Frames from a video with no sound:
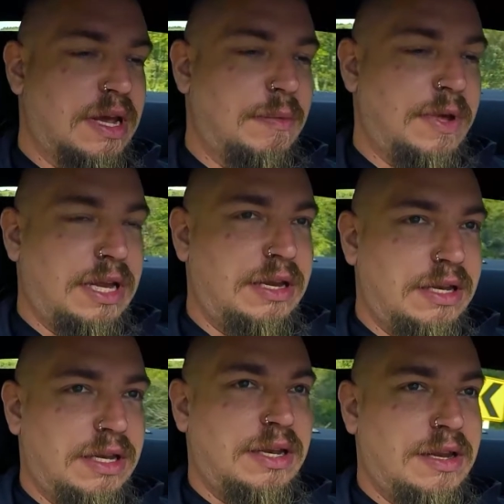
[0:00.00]
I
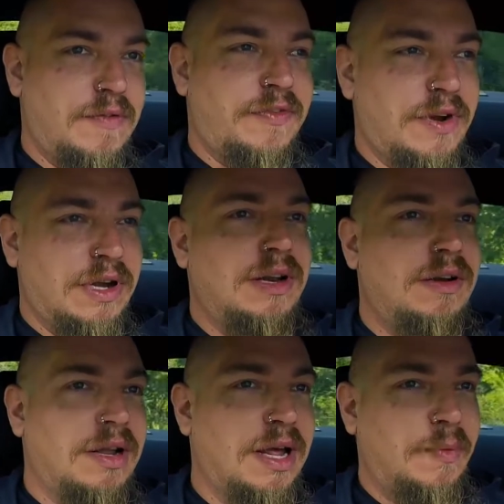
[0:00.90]
mean, for a
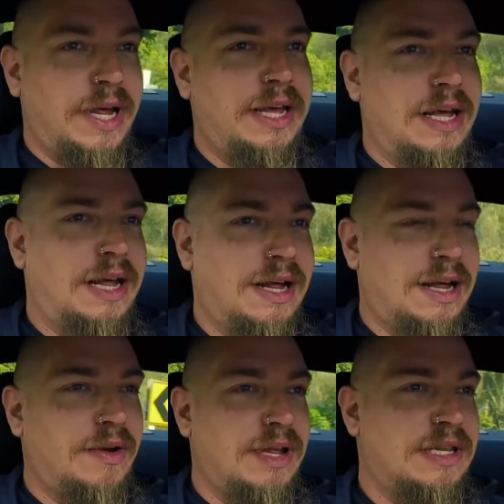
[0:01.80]
little lightweight car,
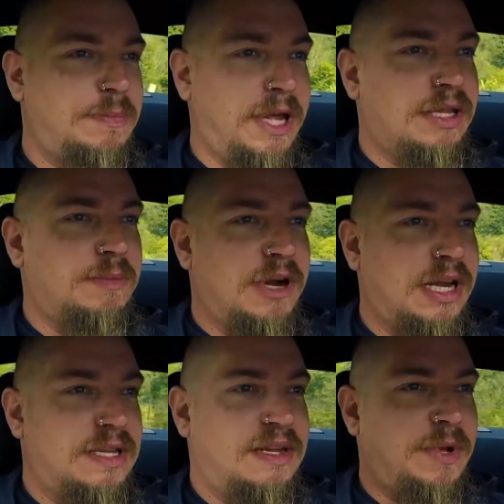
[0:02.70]
I would expect the
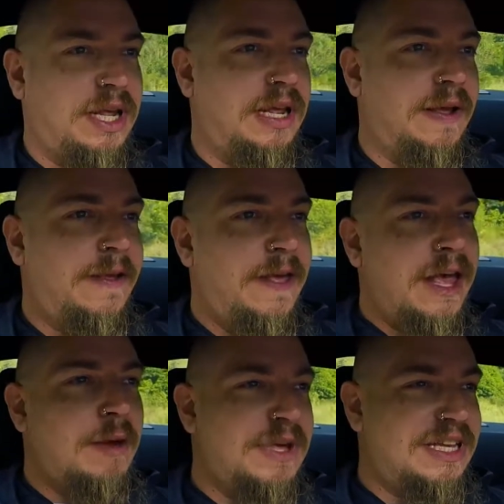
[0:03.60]
brakes to be
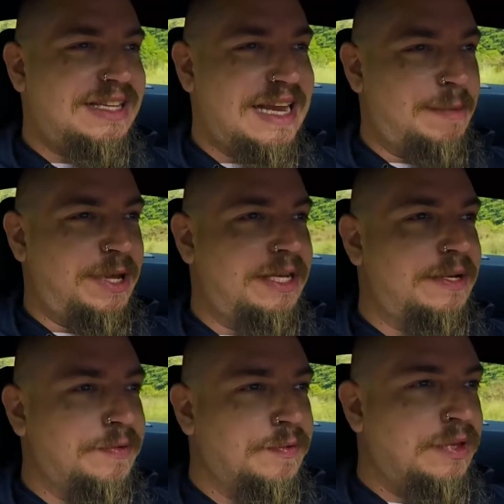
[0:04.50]
a bit stabbier.